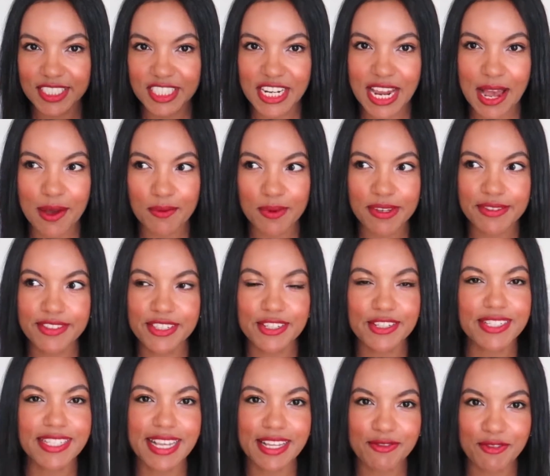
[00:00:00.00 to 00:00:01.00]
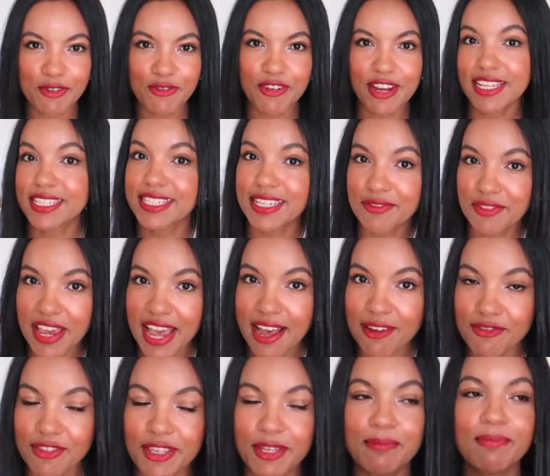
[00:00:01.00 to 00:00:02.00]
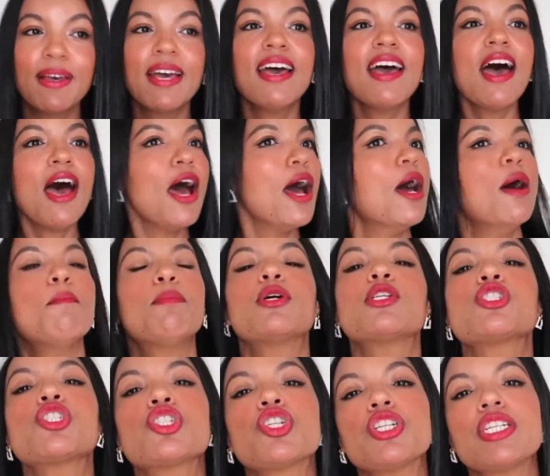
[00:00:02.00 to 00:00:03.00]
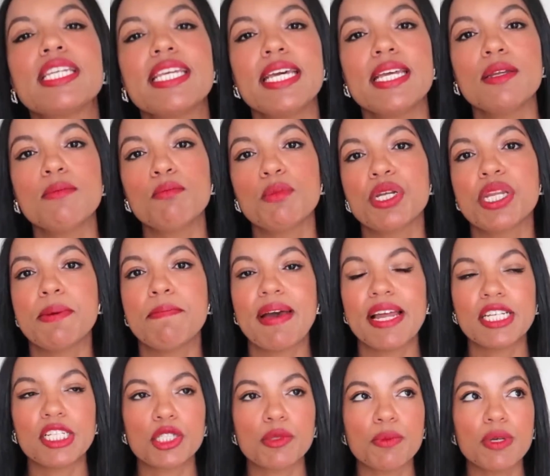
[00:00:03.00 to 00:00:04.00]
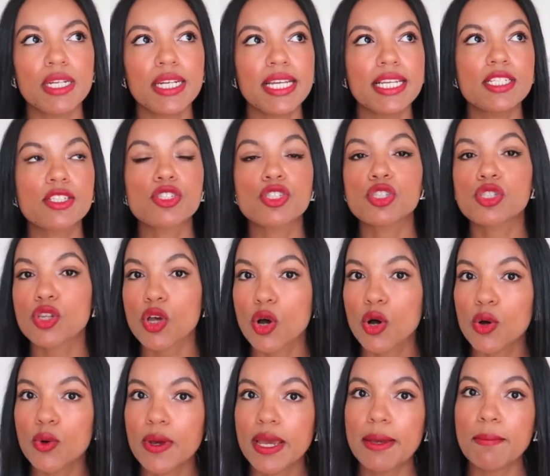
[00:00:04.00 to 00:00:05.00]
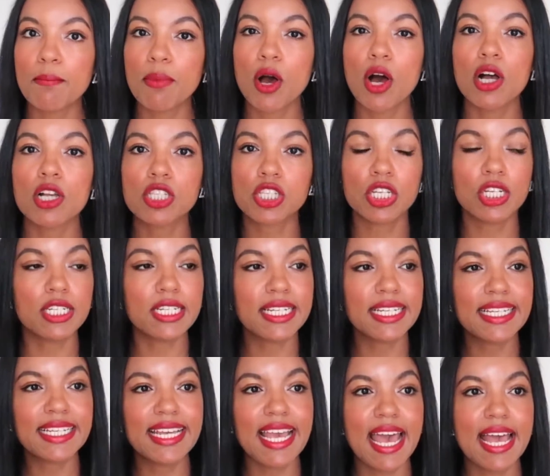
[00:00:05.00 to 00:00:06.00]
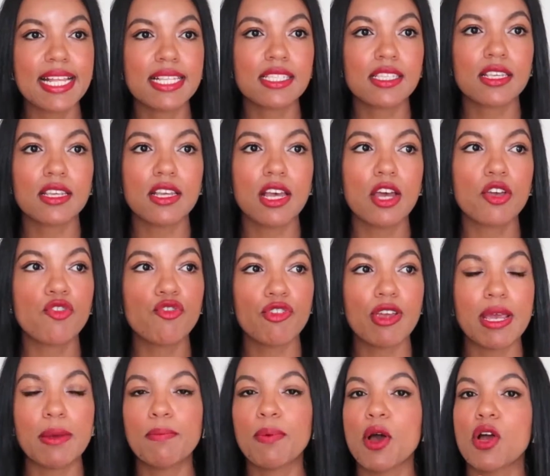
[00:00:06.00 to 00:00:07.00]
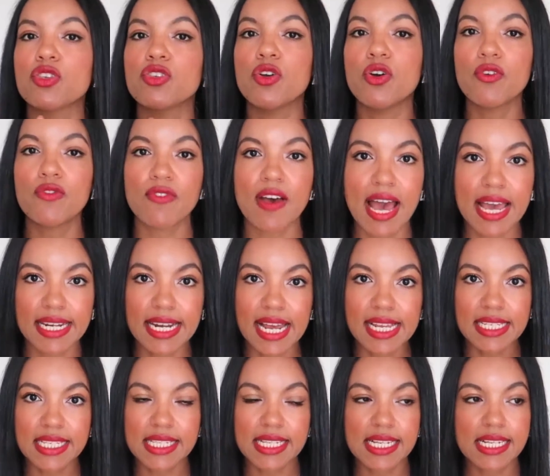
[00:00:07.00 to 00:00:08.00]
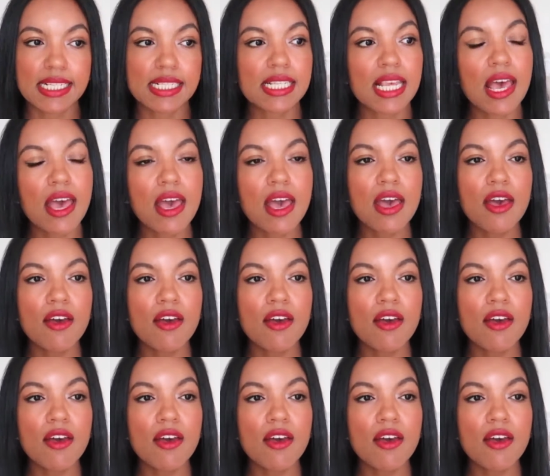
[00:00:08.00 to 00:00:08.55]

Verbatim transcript: chat with successful friends if you have them. Um, but studying money management is so important. Get a grip on your finances.